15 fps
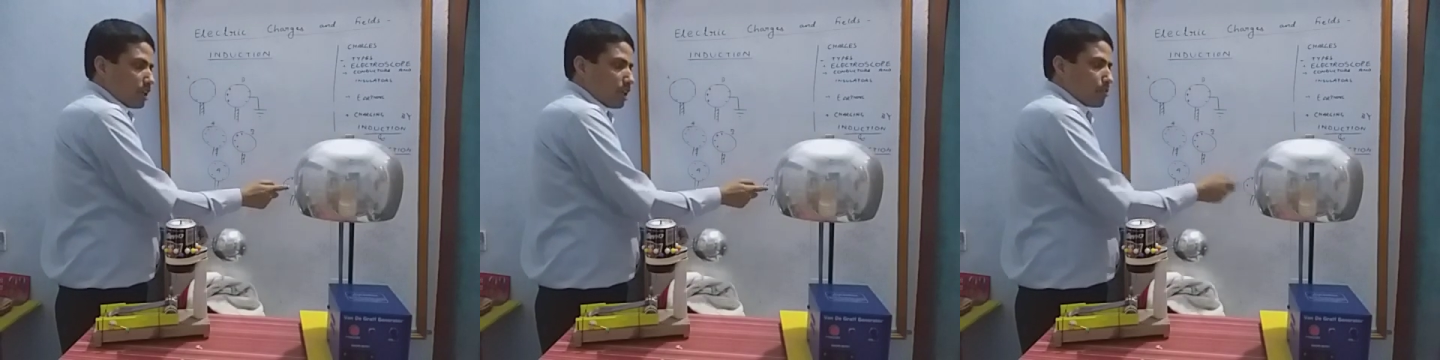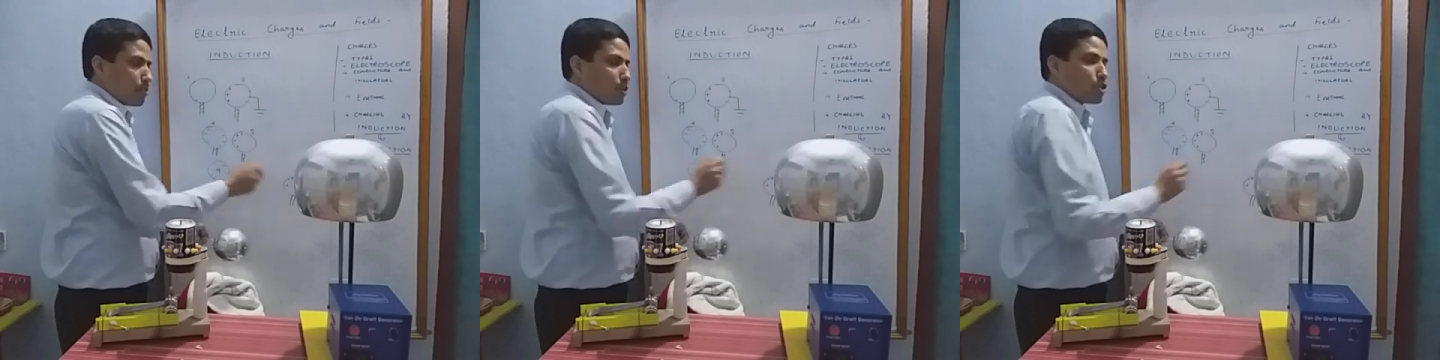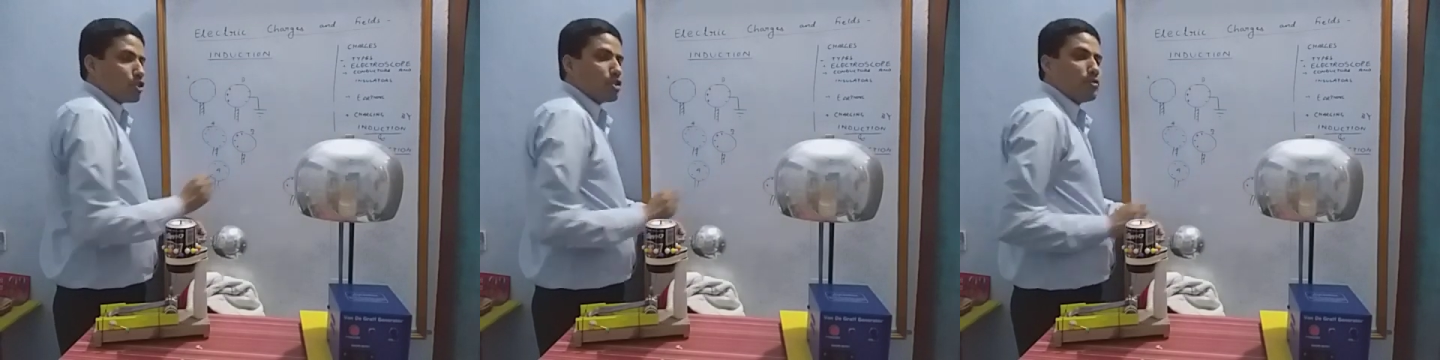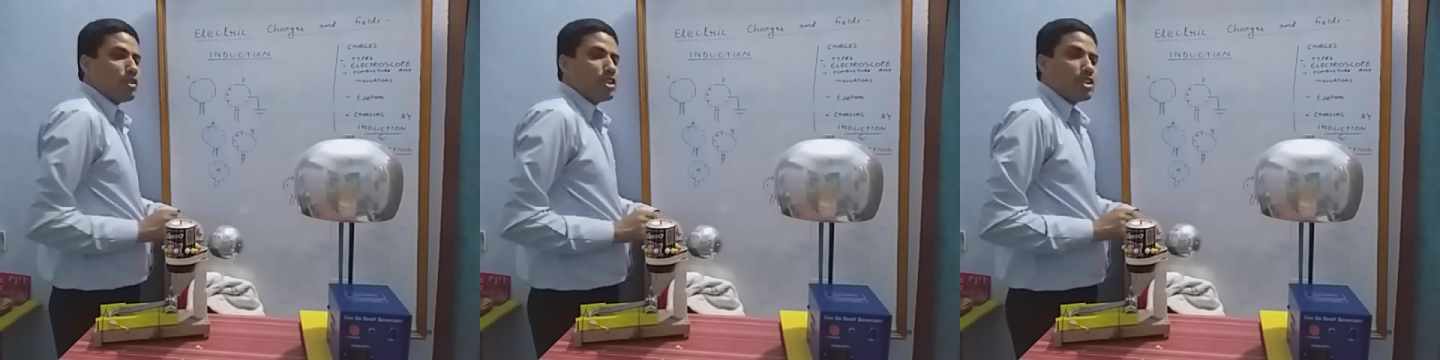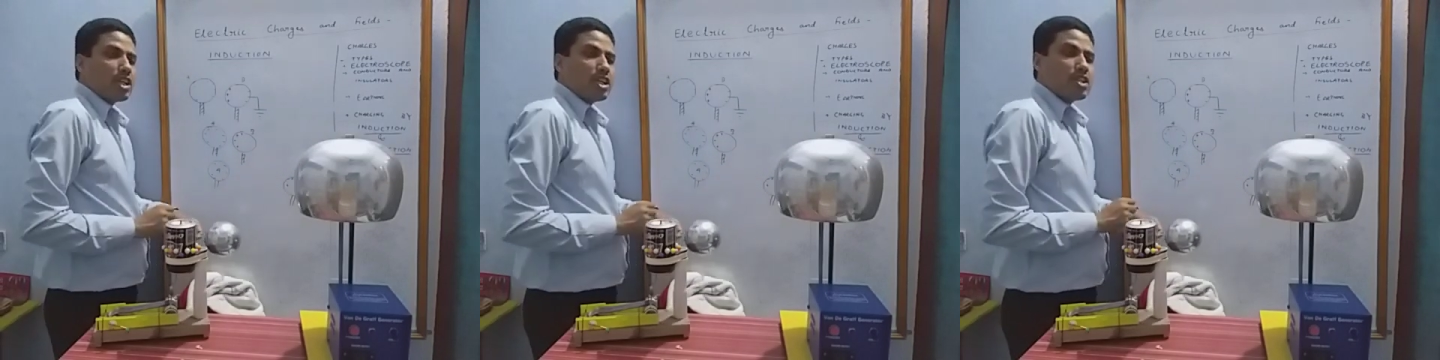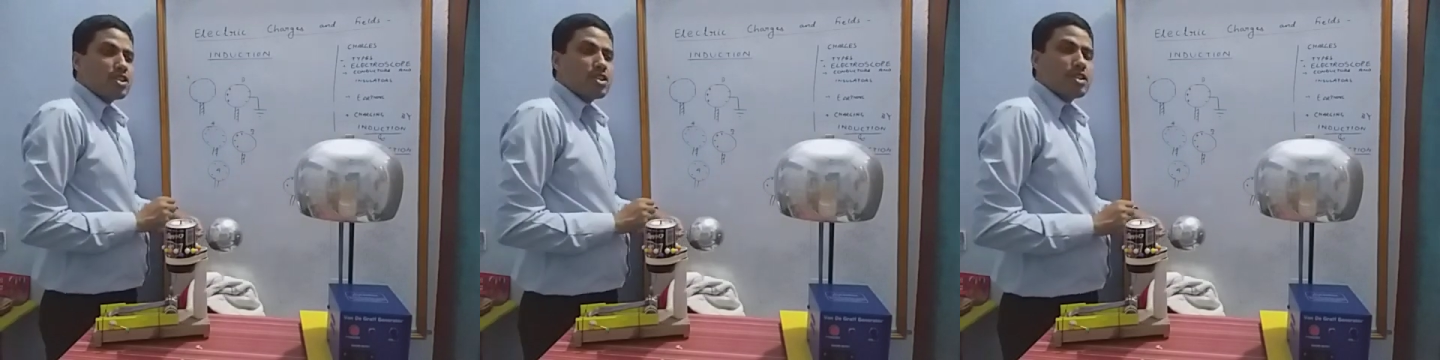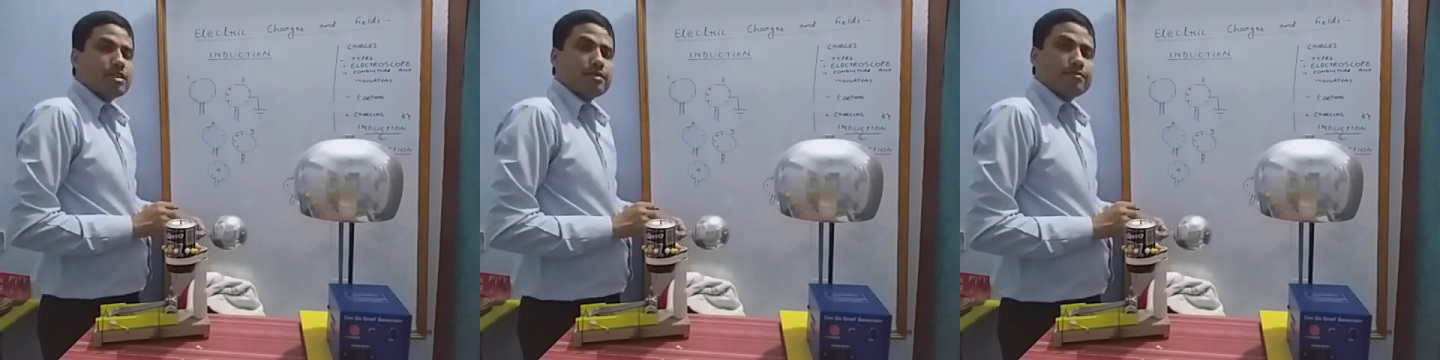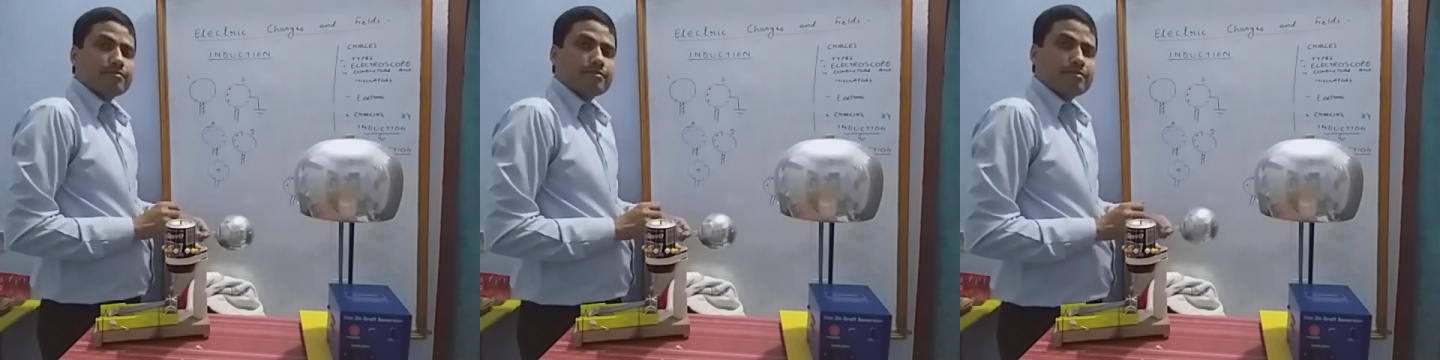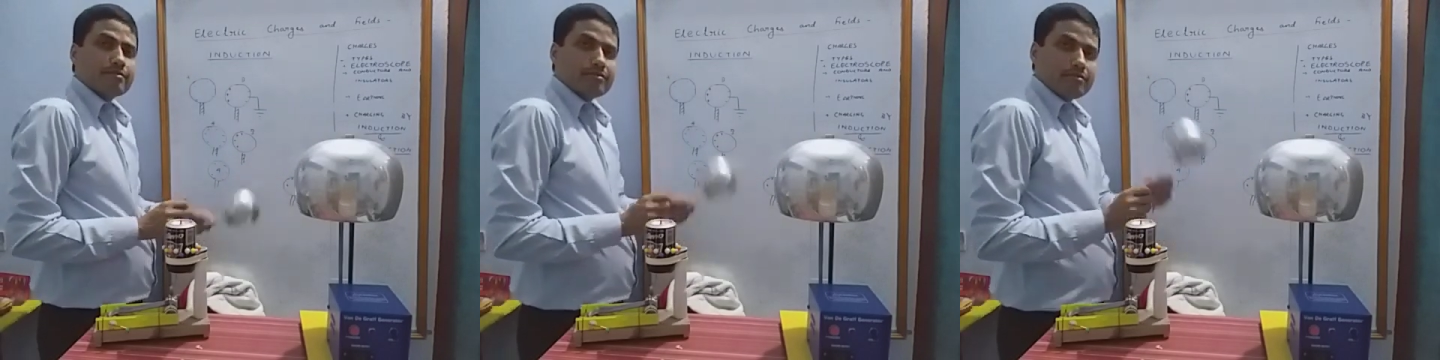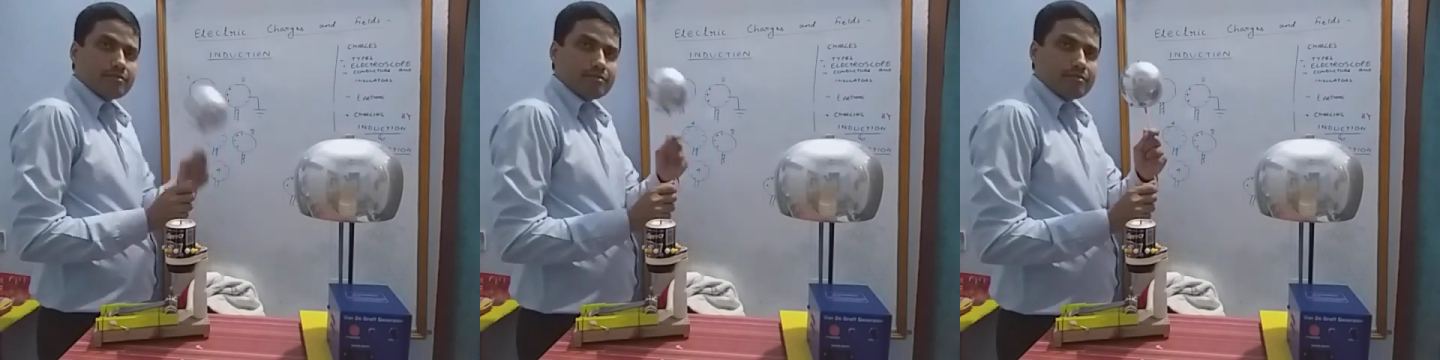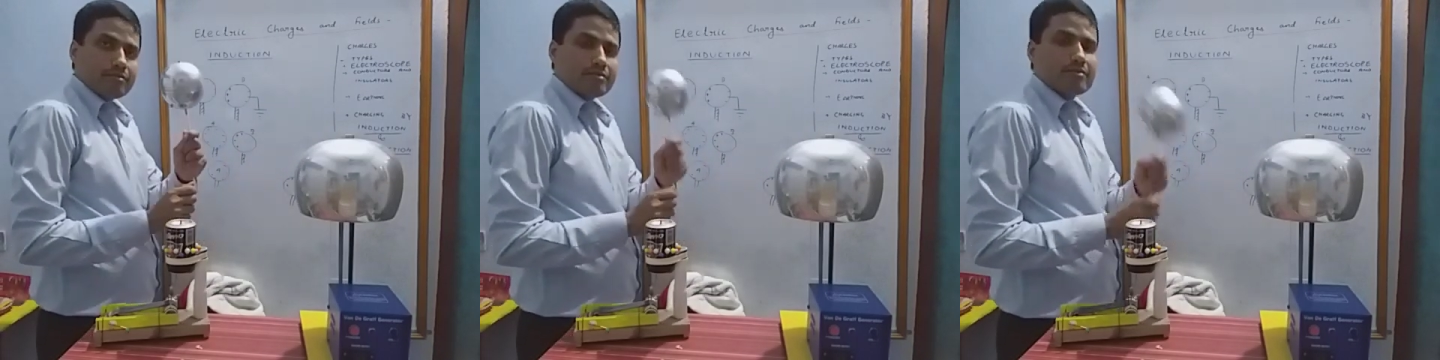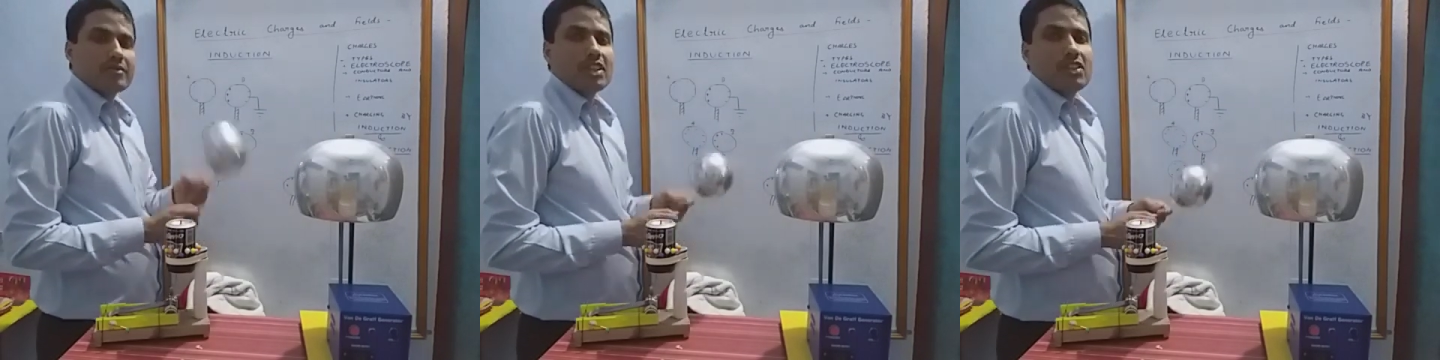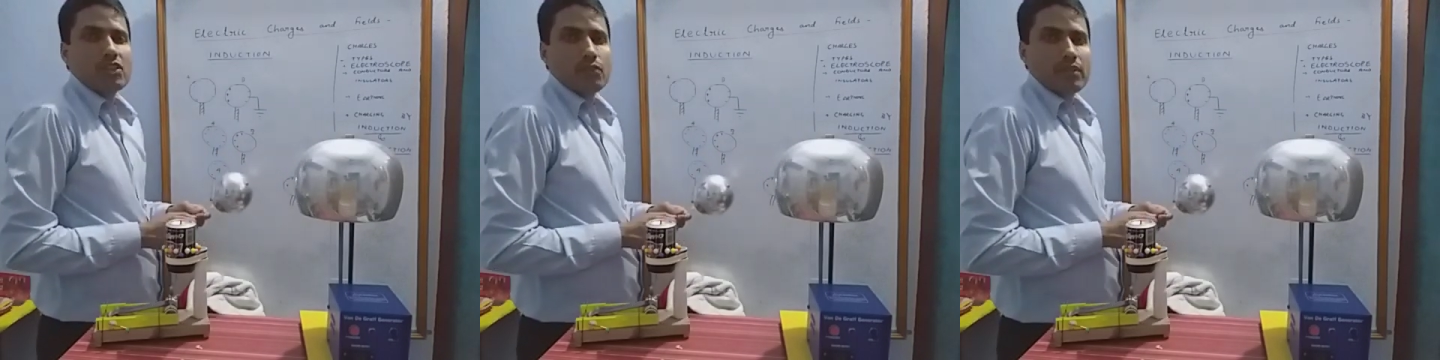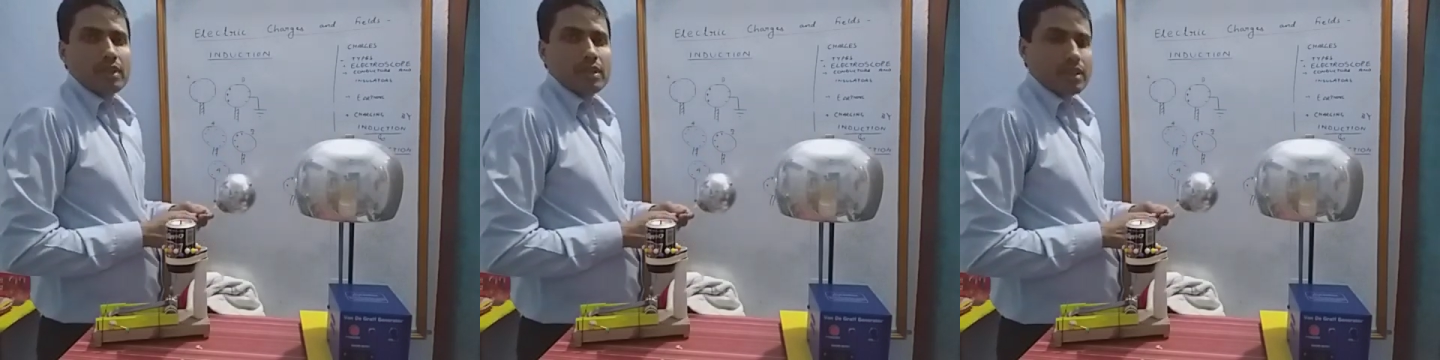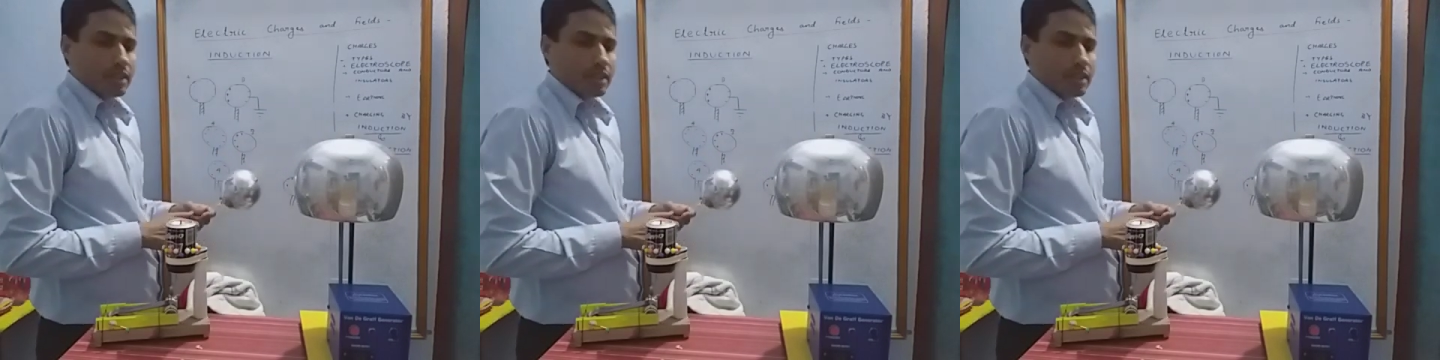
a positively charged sphere.